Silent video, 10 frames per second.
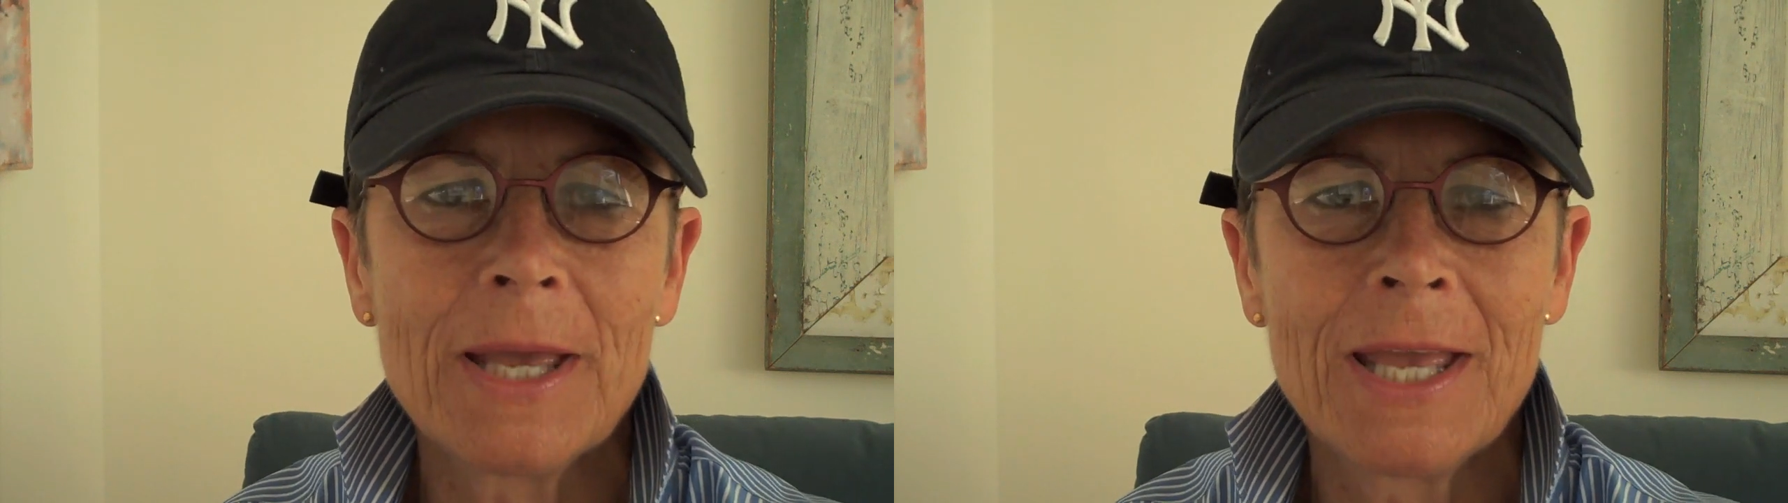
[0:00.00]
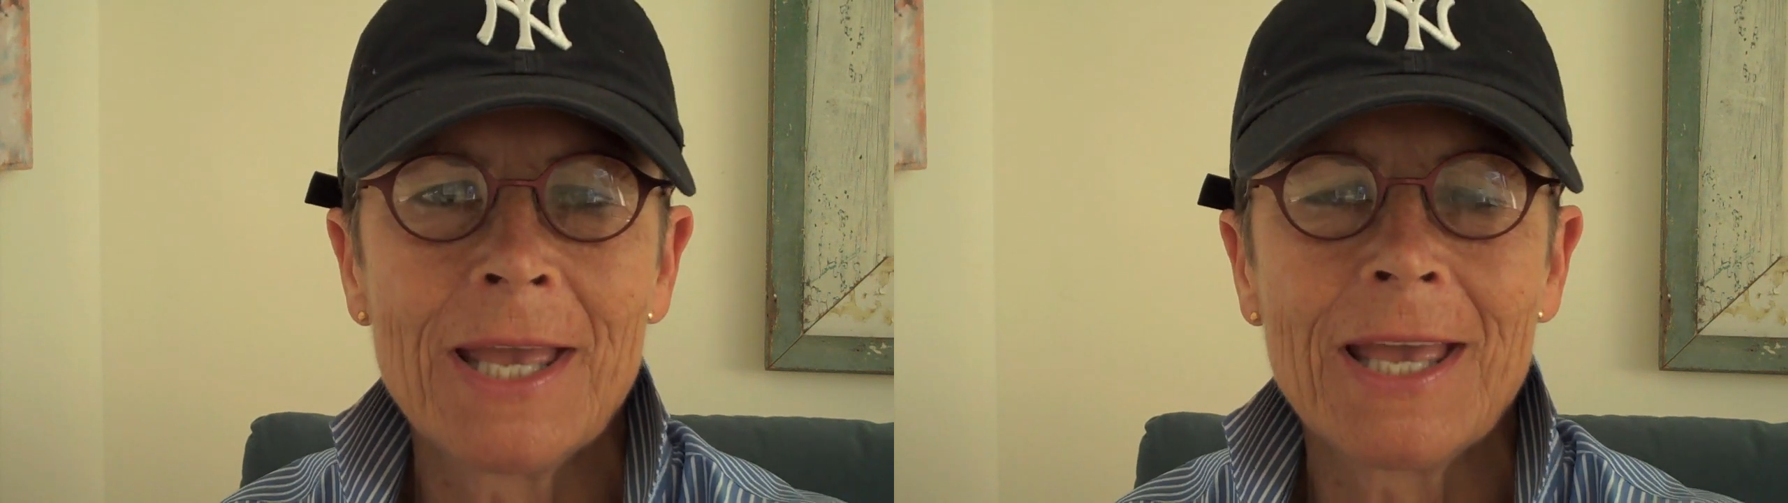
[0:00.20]

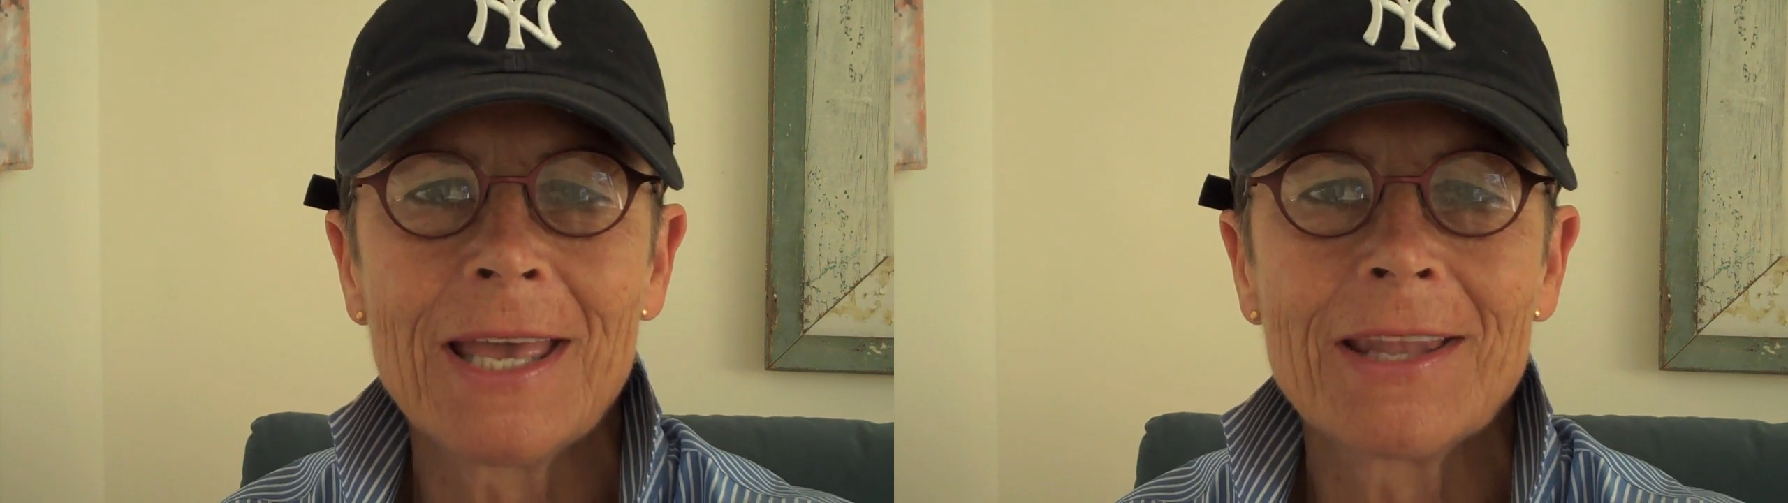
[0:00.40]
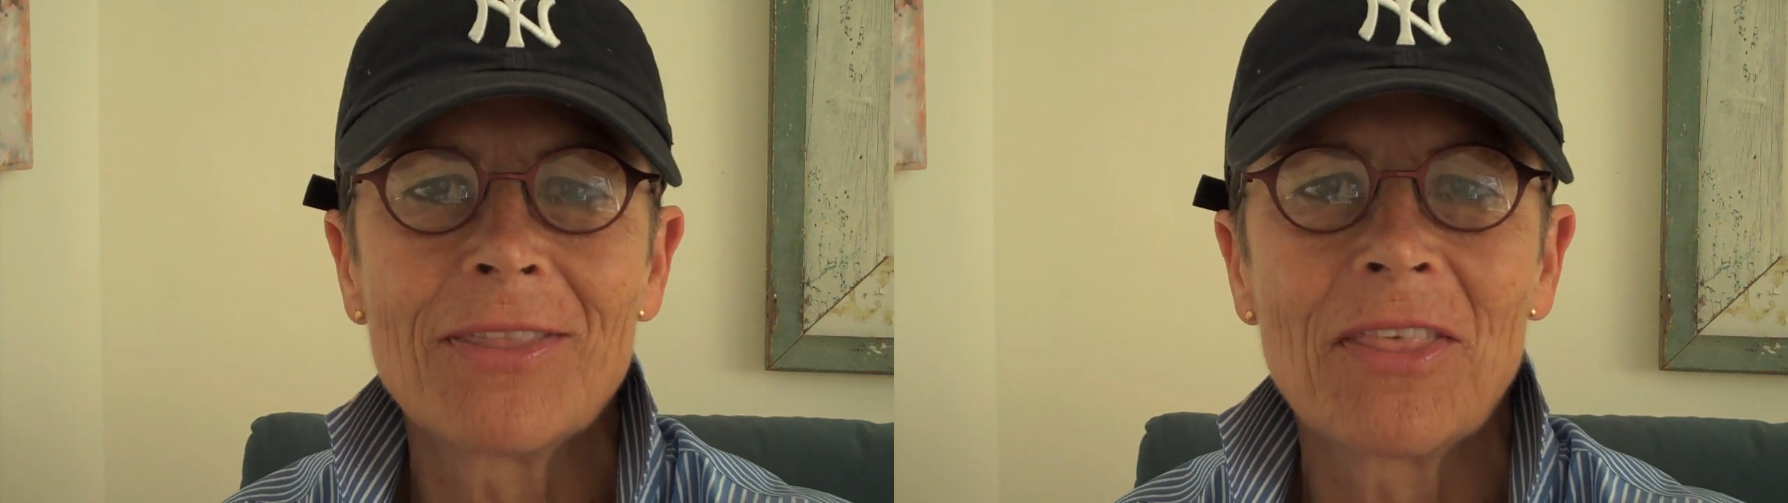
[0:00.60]

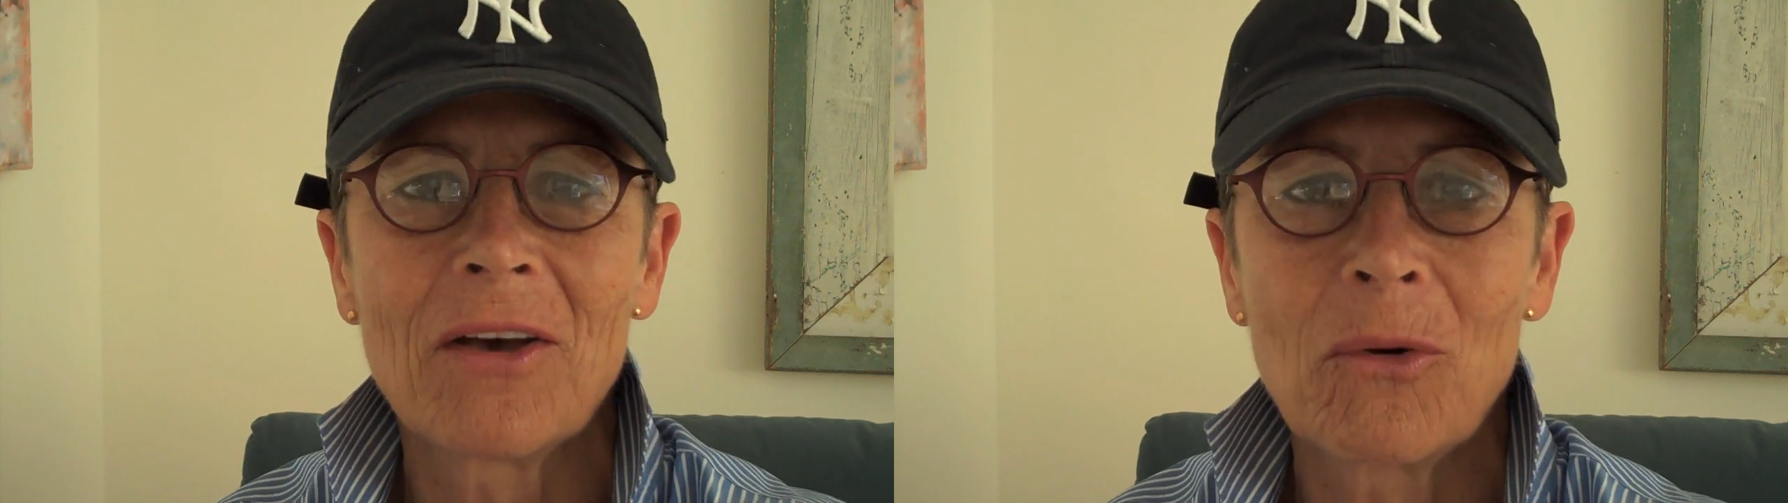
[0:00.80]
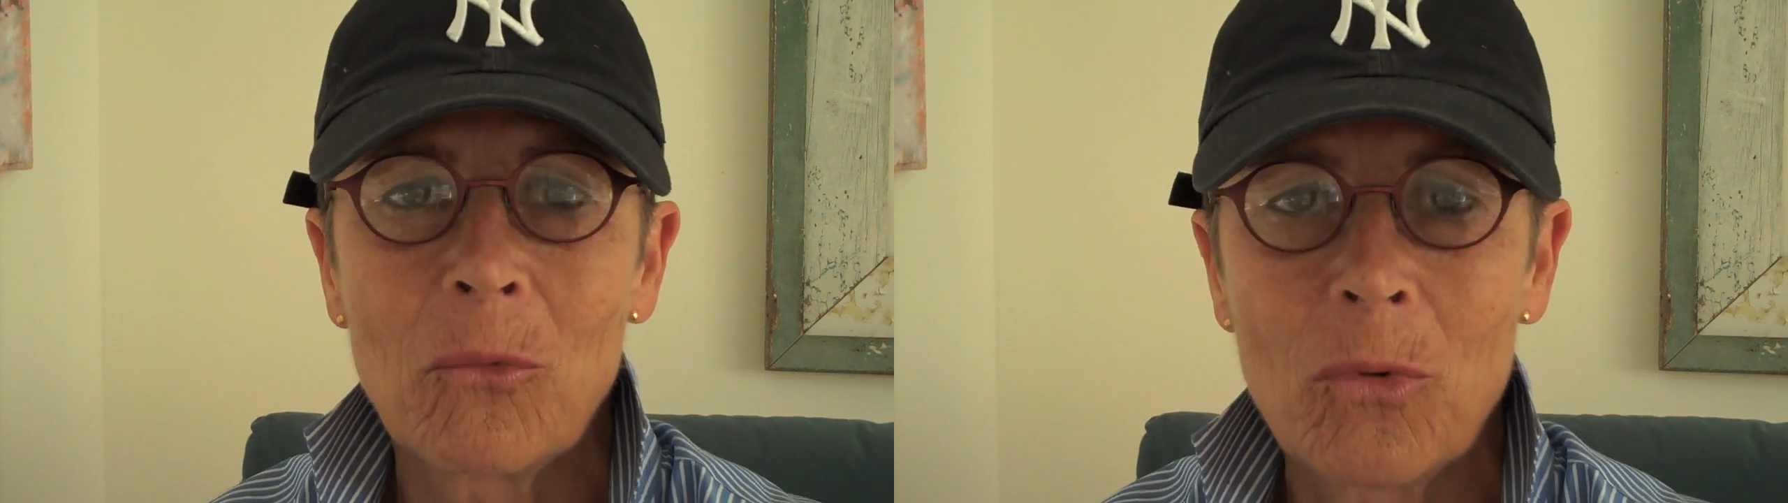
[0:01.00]
and
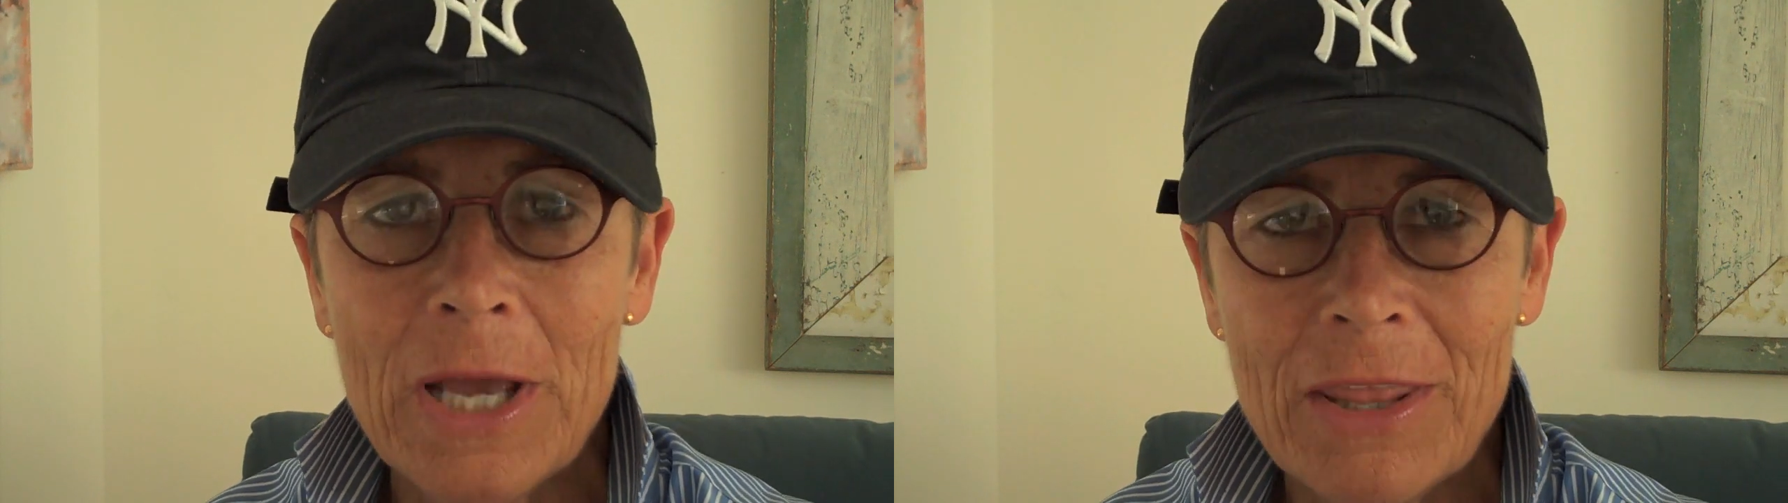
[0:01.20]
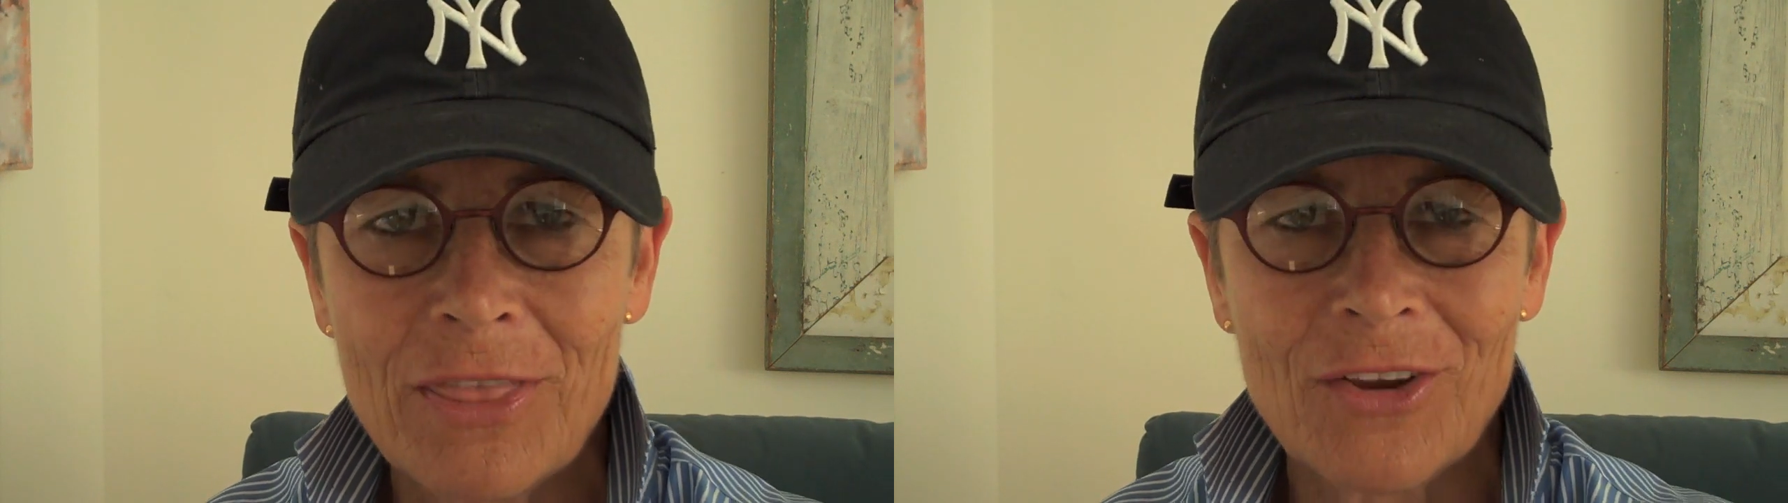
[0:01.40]
the
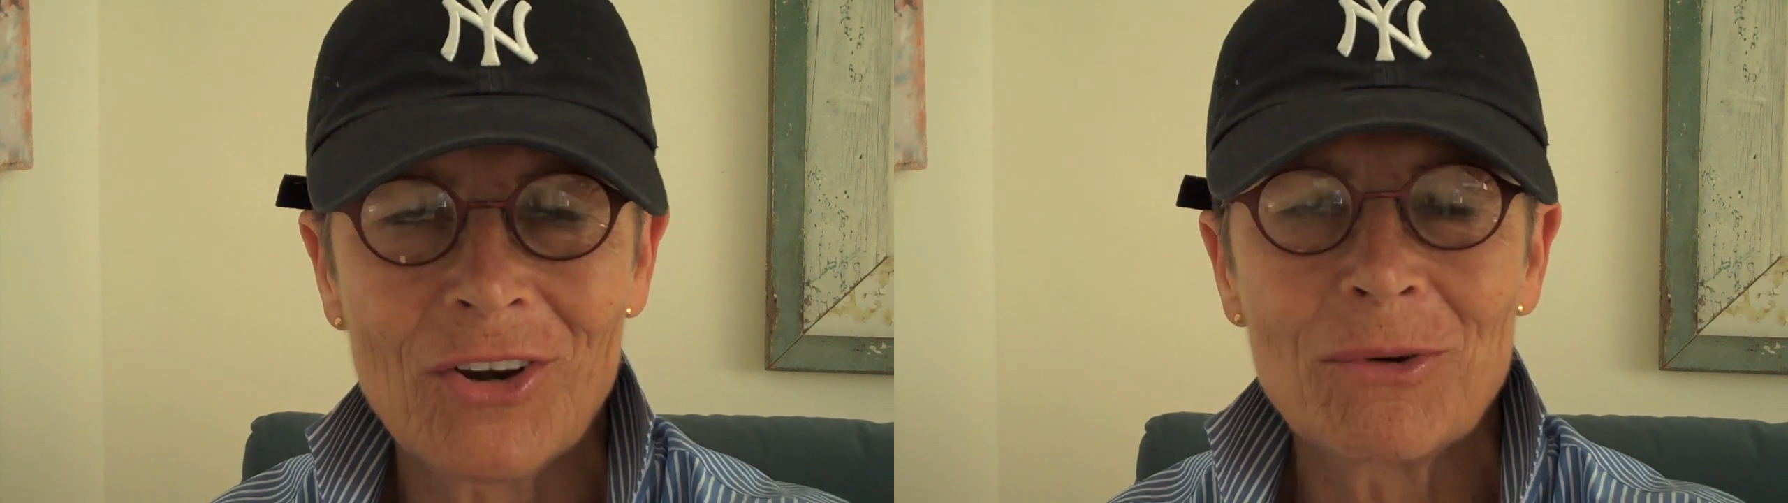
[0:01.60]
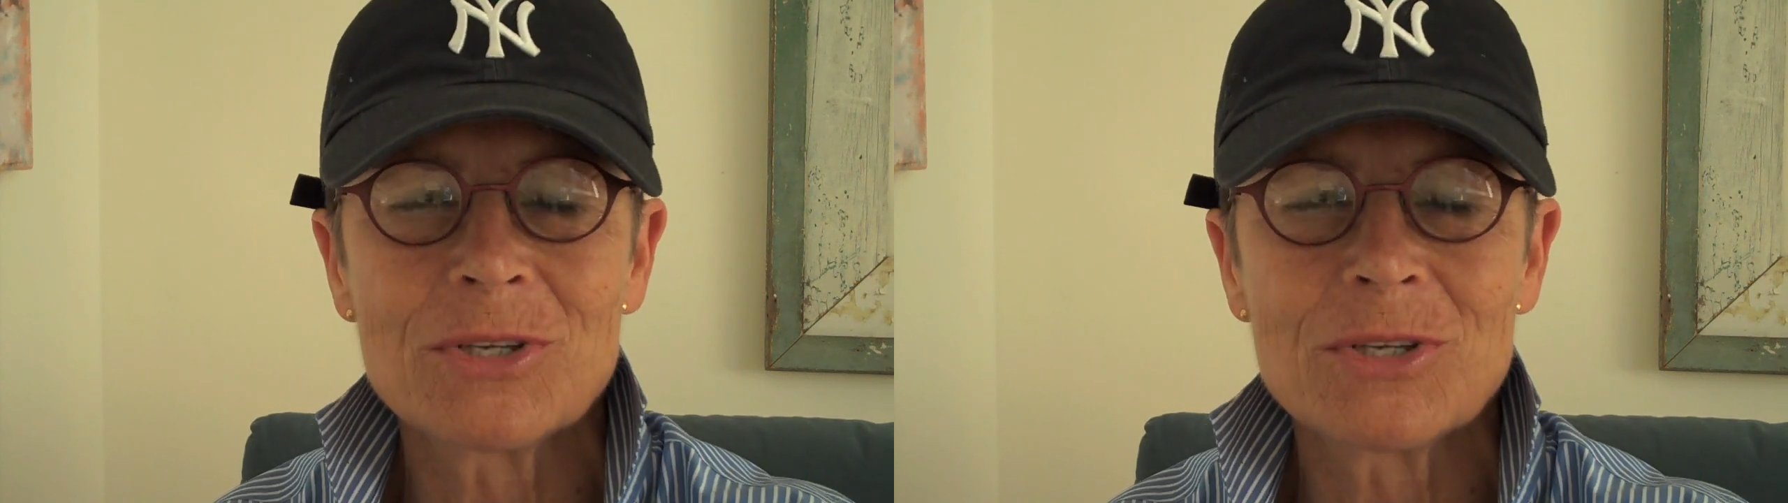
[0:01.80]
weather,